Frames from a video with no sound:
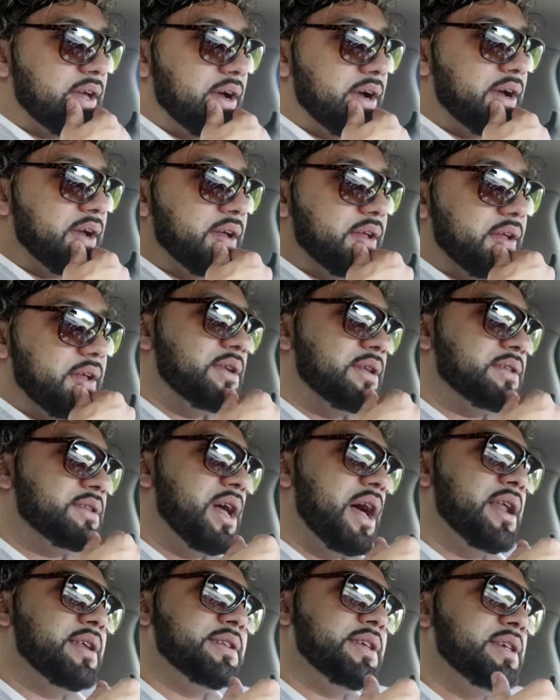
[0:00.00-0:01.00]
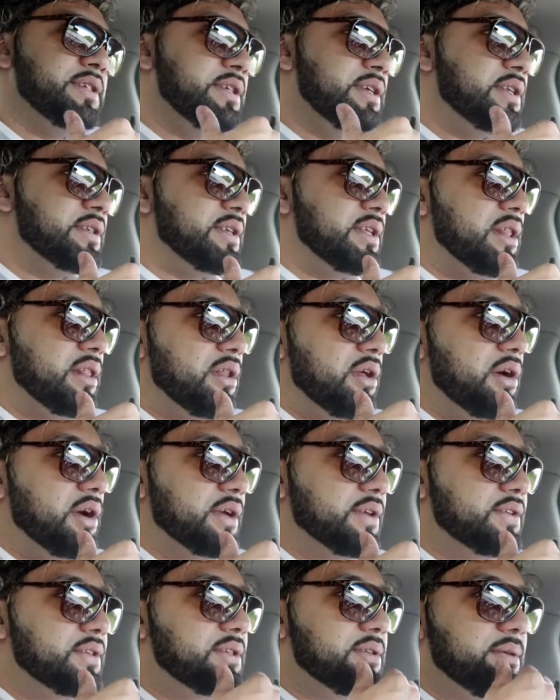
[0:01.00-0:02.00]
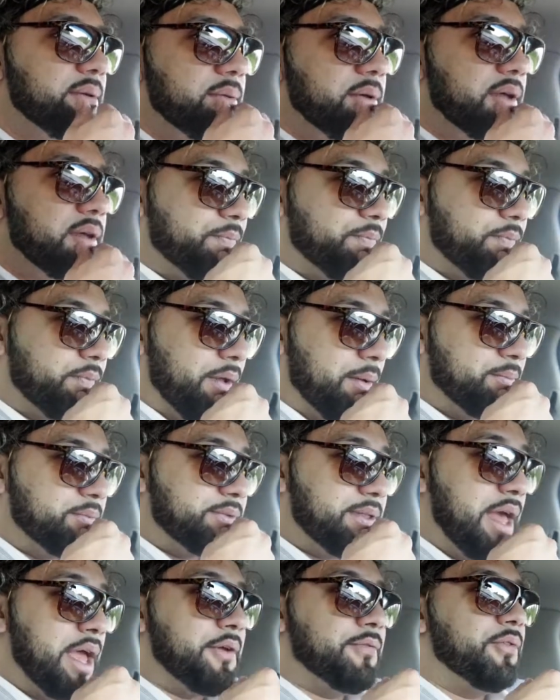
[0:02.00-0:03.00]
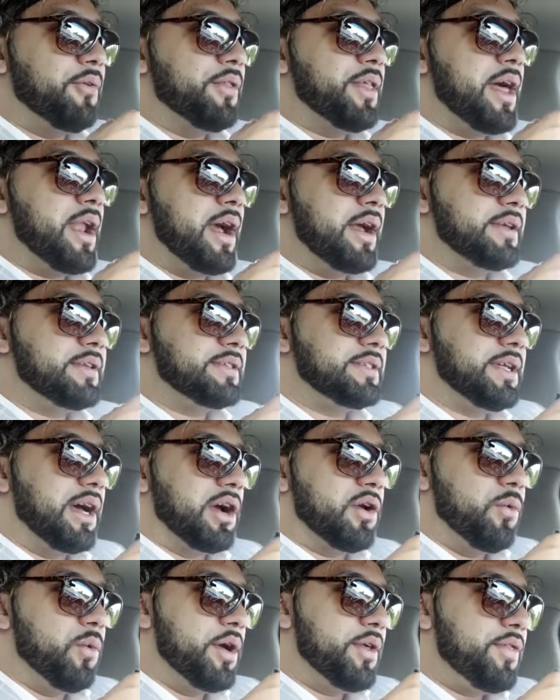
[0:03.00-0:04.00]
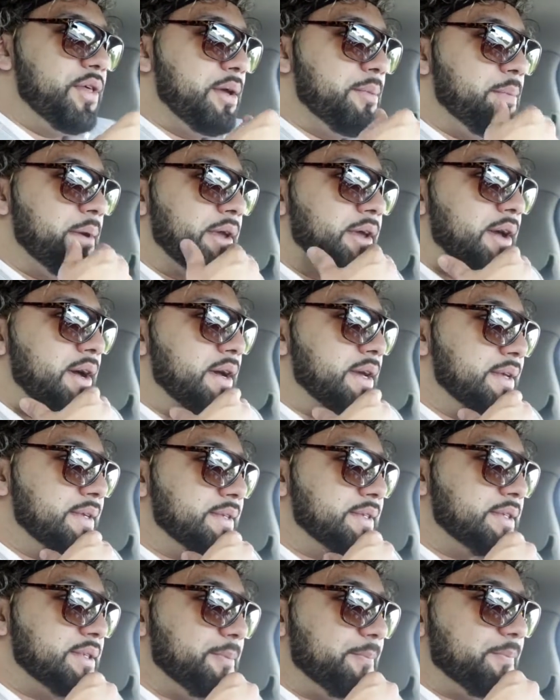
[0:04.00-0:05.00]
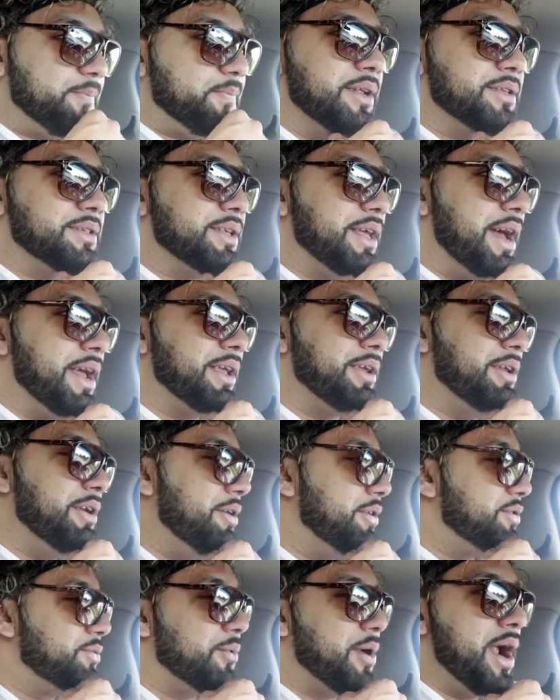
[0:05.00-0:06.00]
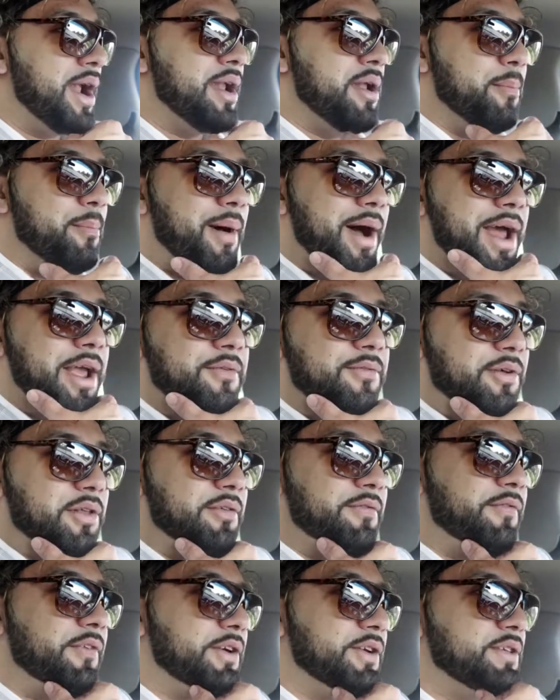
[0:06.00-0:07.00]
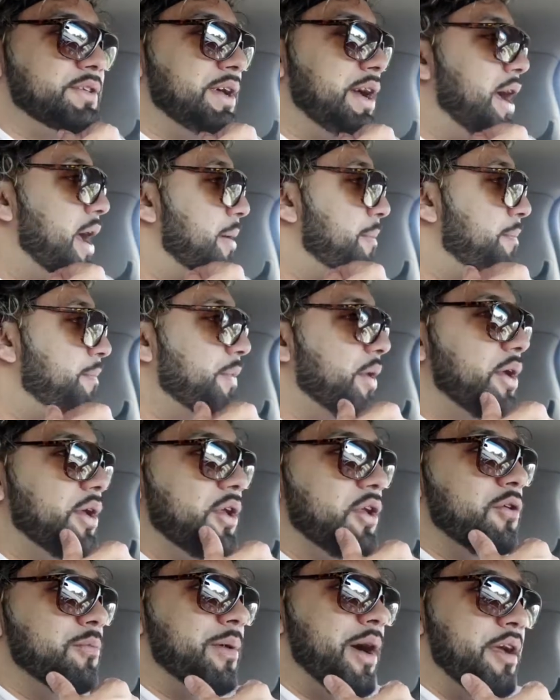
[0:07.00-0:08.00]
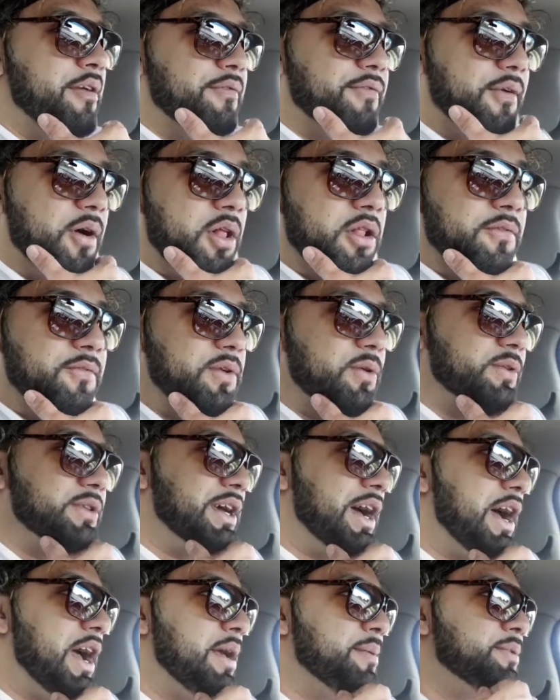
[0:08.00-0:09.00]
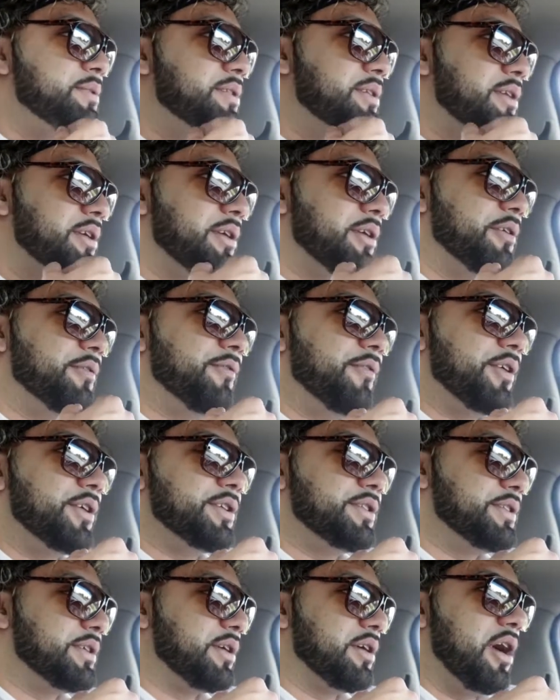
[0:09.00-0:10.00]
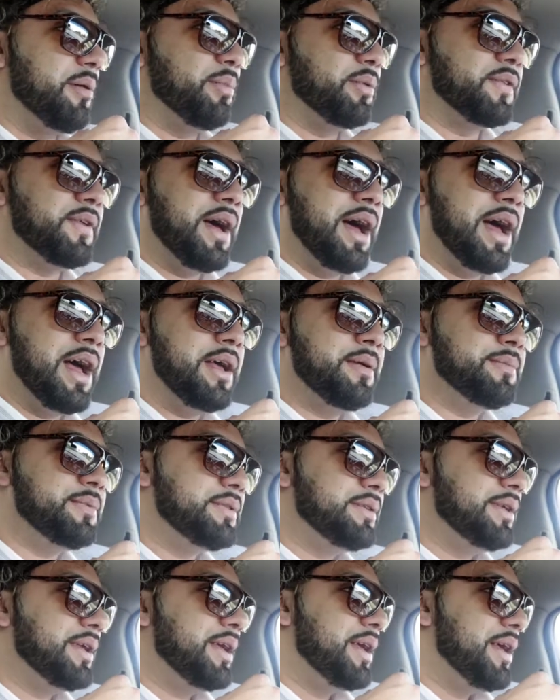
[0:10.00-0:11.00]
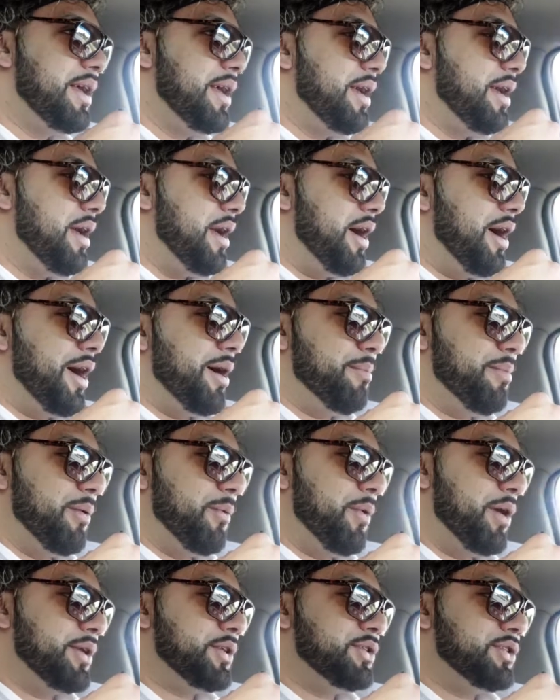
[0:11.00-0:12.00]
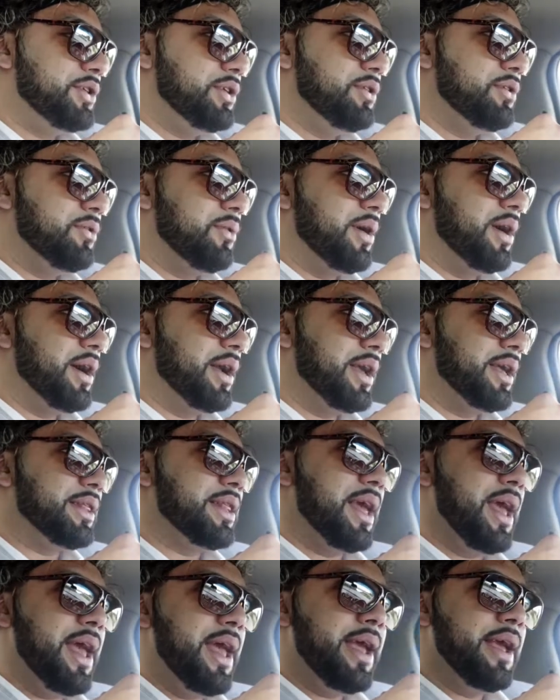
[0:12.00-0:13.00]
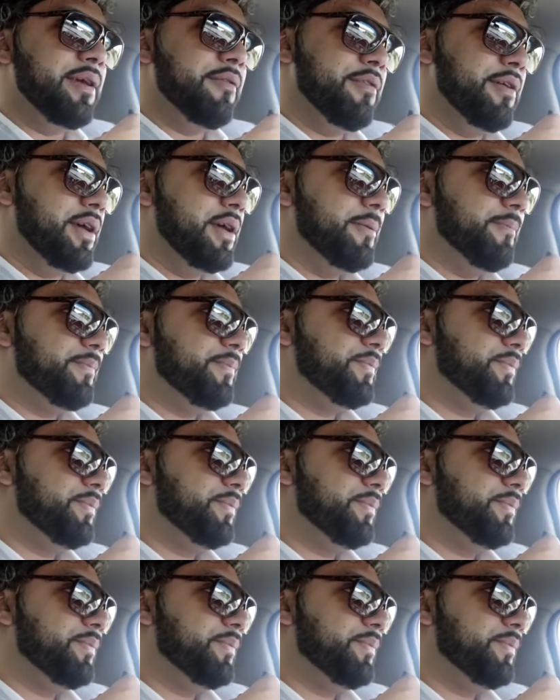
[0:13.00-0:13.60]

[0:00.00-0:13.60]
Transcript: not as easy as it looks. I'm thankful that I stuck with it because it's like, you know, it's riding a bike for the first time. You might fall a few times, your first couple times, but once you get the hang of it,